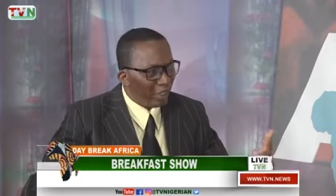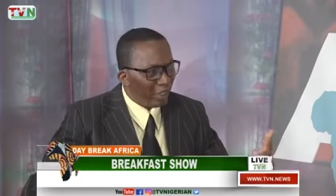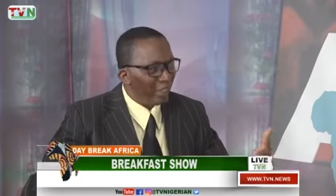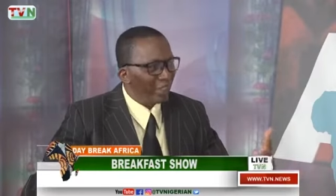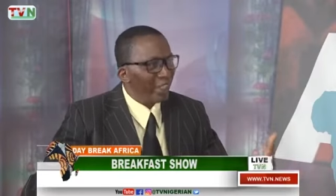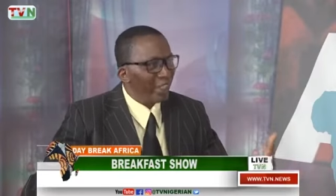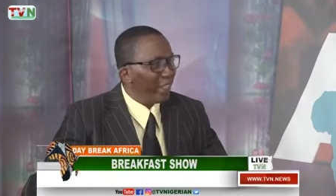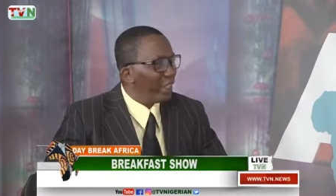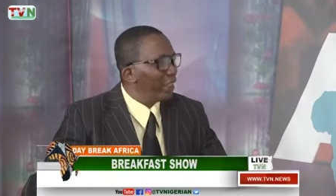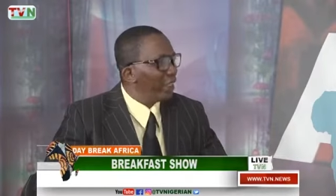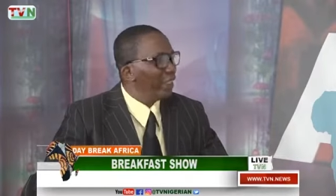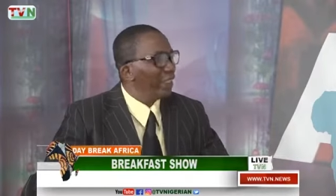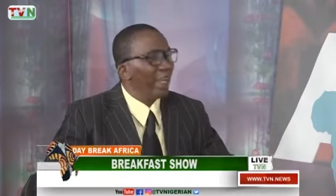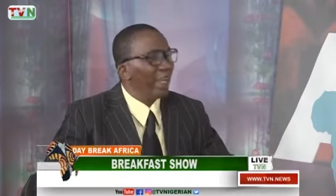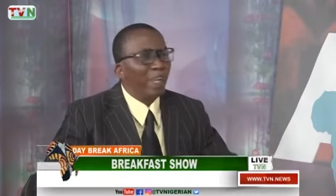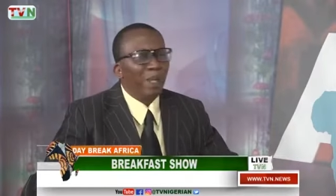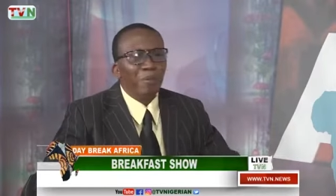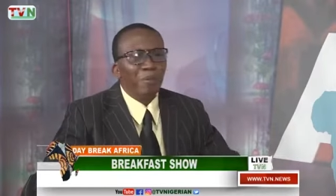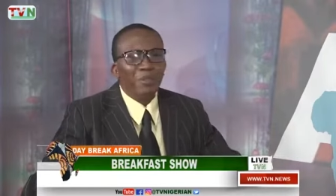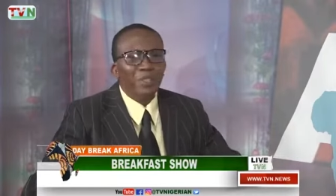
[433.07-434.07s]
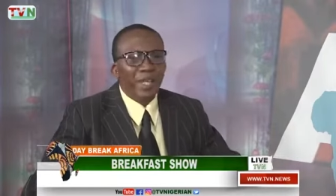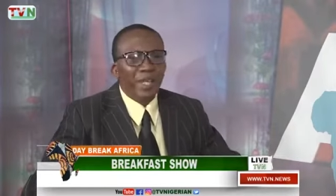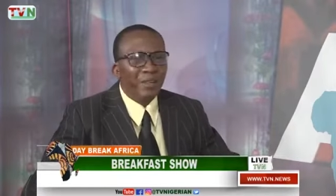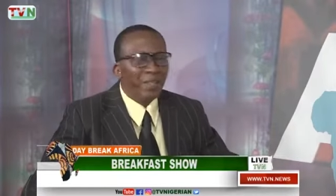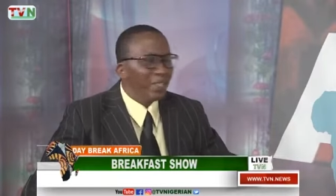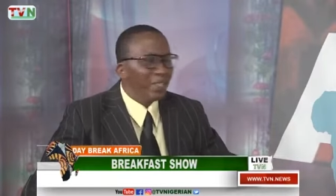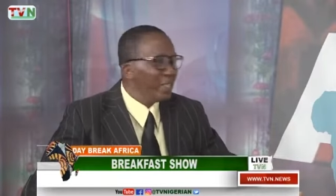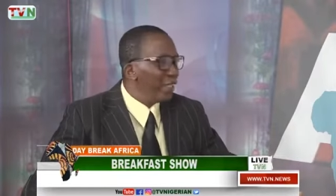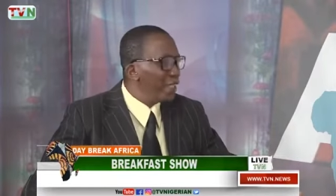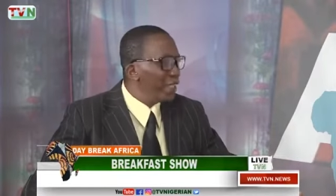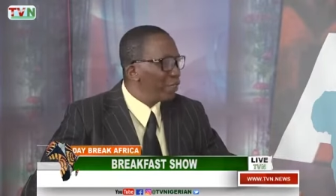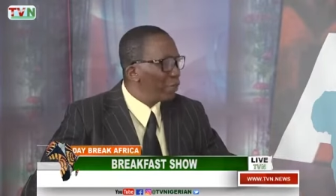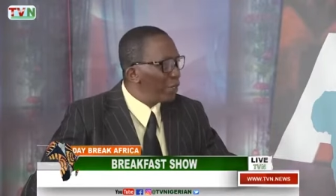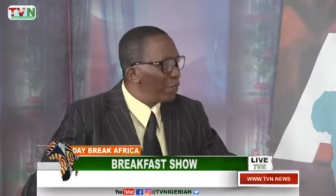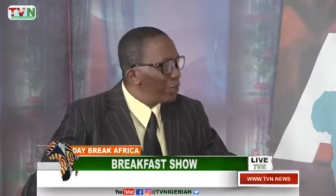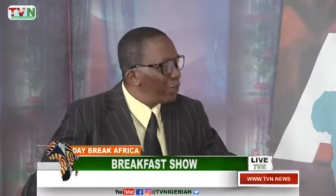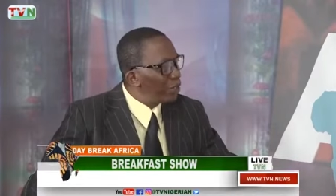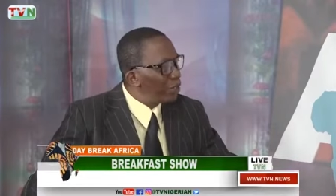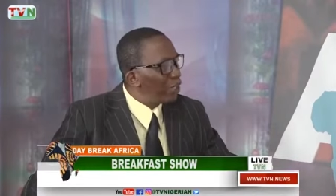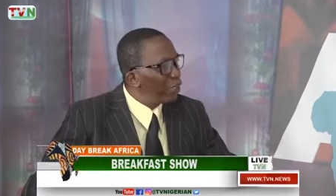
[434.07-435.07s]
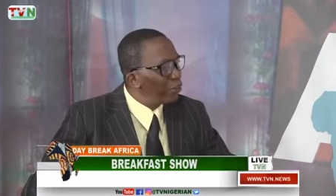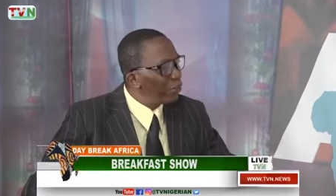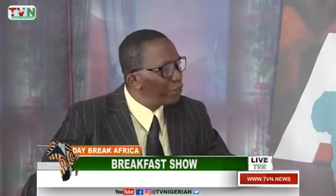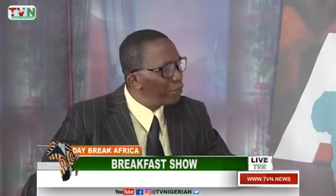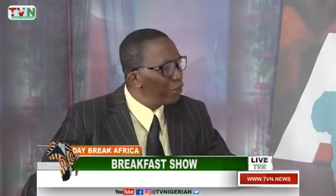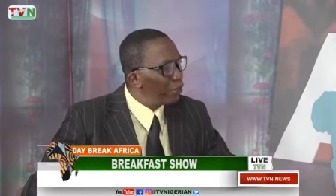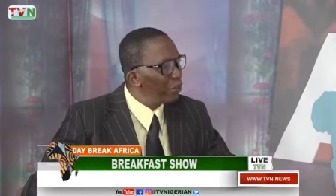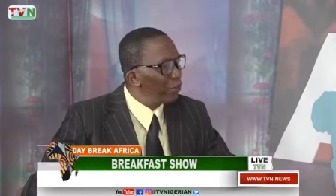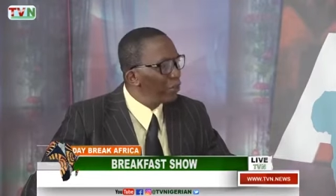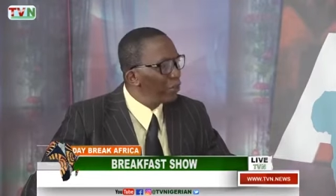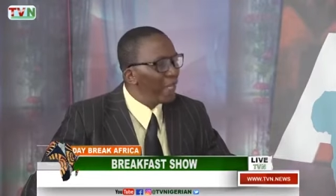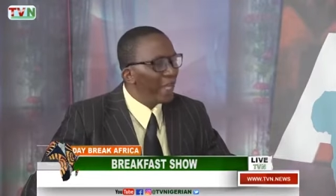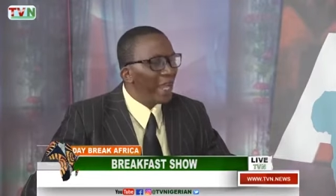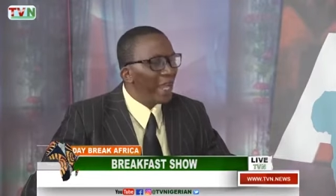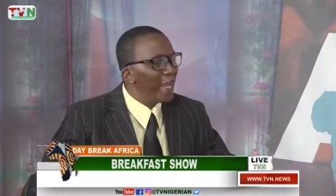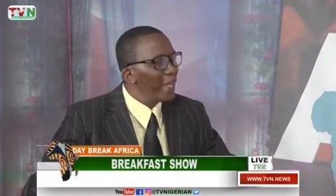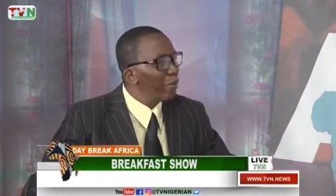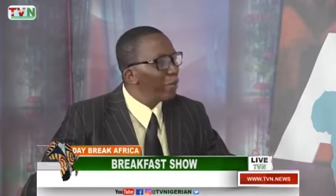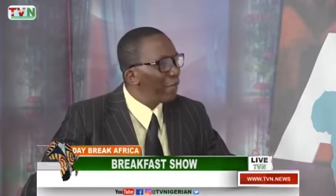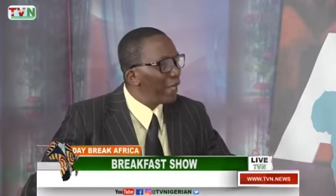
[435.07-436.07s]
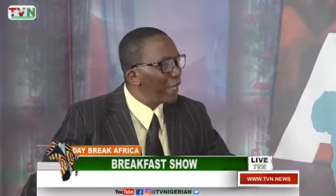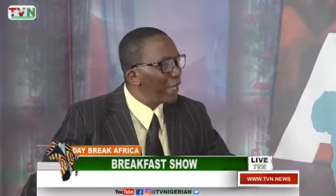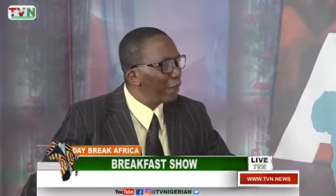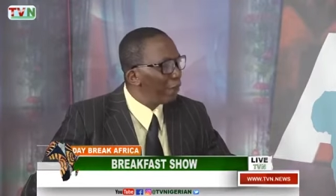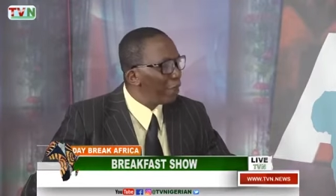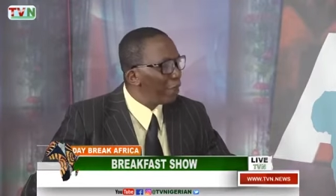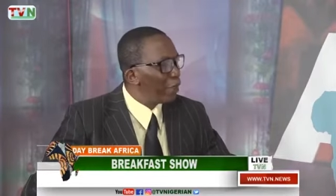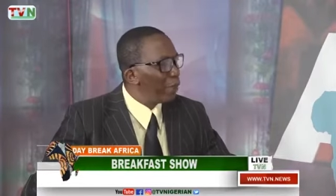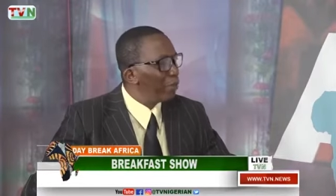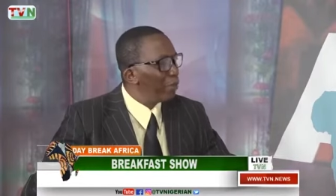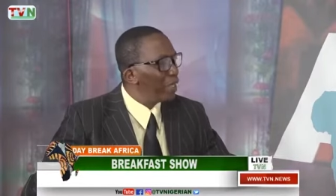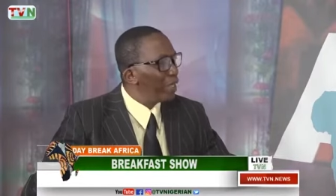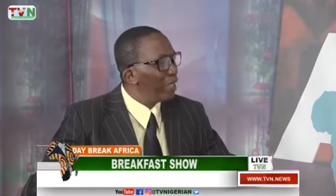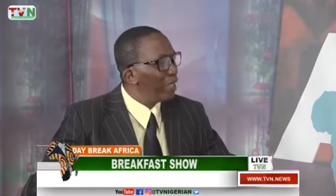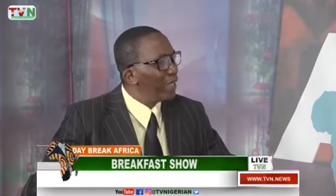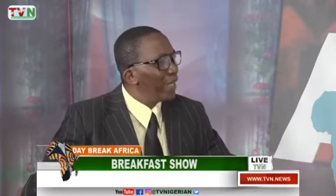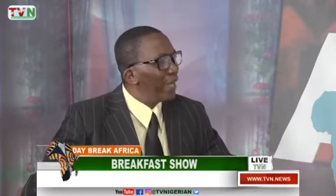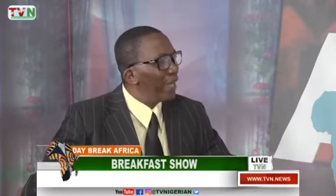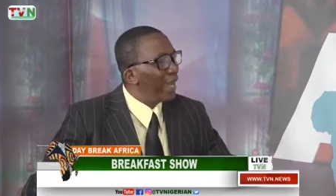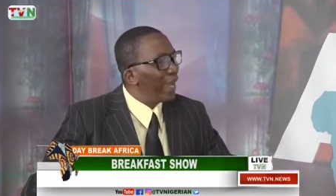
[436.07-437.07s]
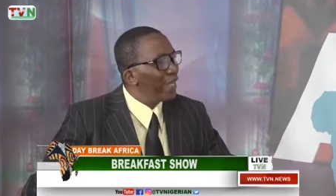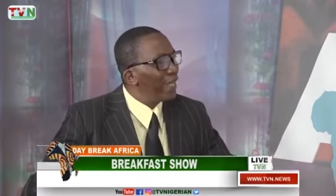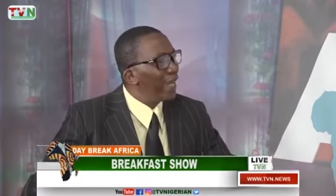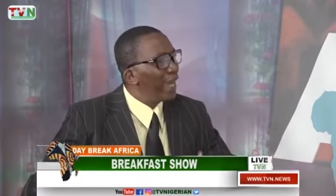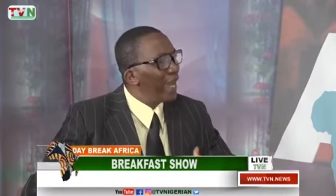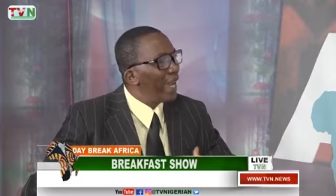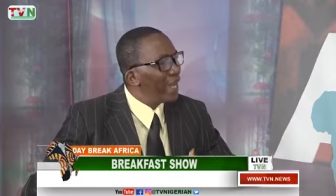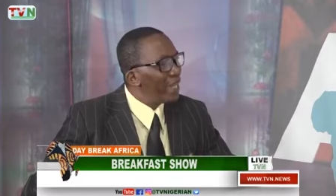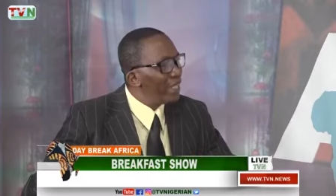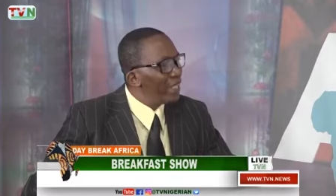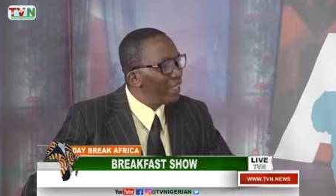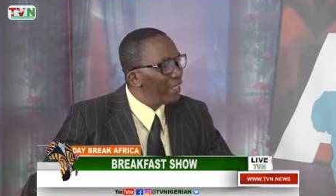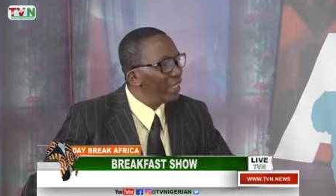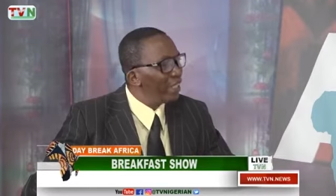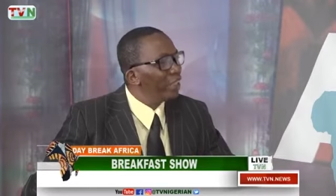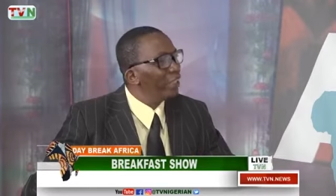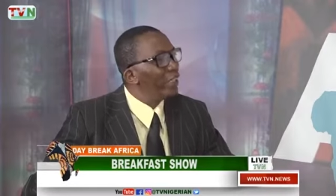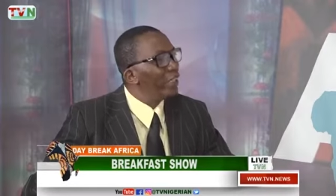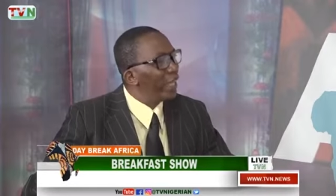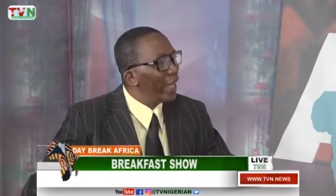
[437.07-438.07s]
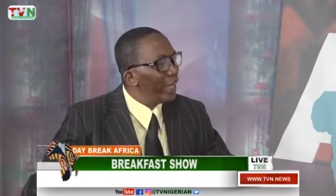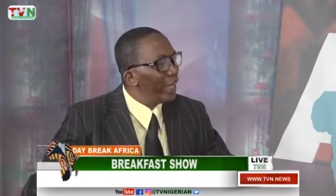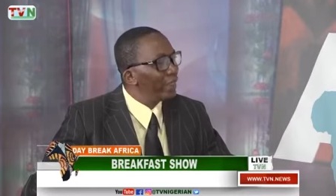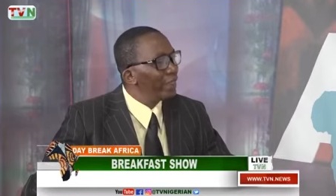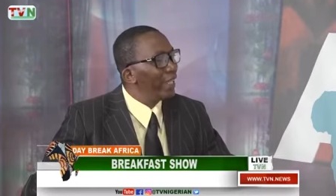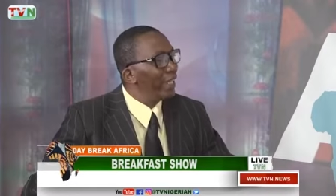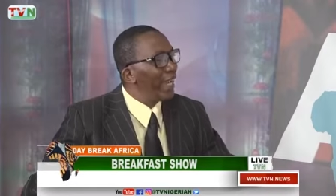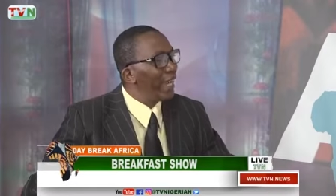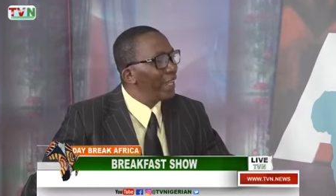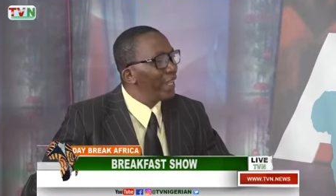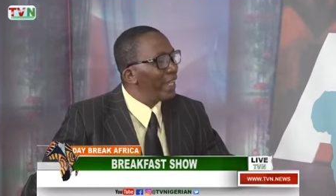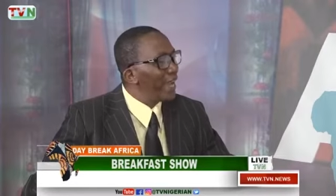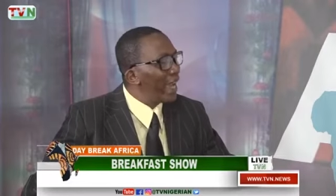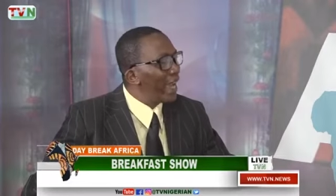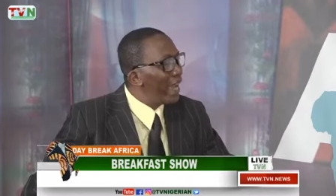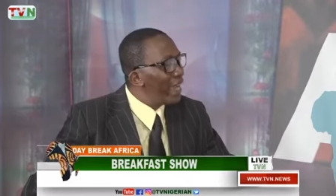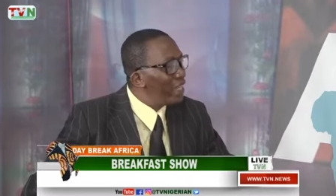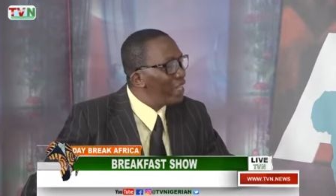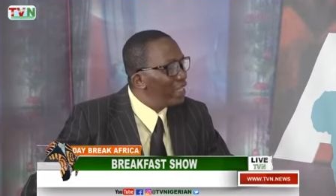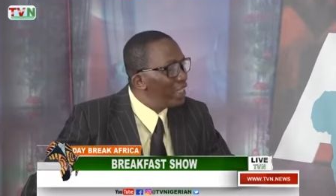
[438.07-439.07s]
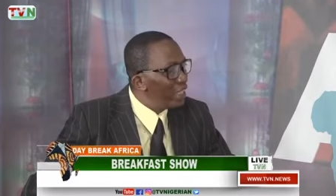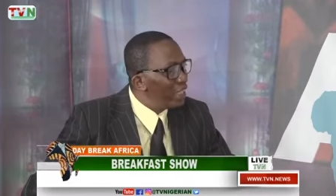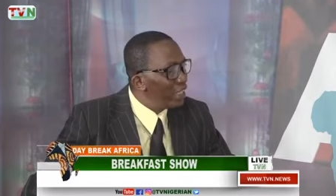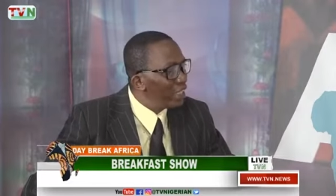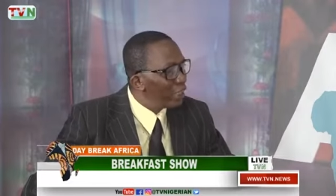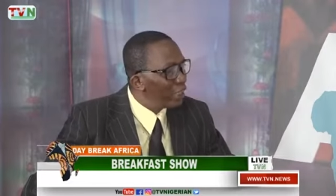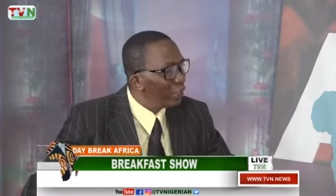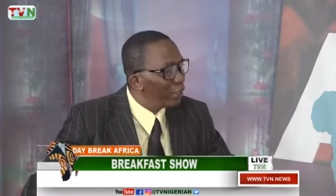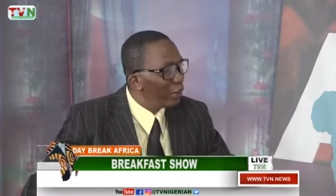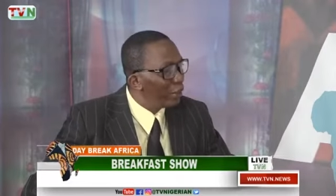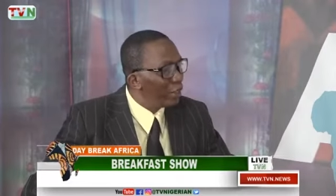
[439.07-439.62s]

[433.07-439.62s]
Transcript: they said abuja residents which was not true they had a platform and, and then they, called they had id yes they had their id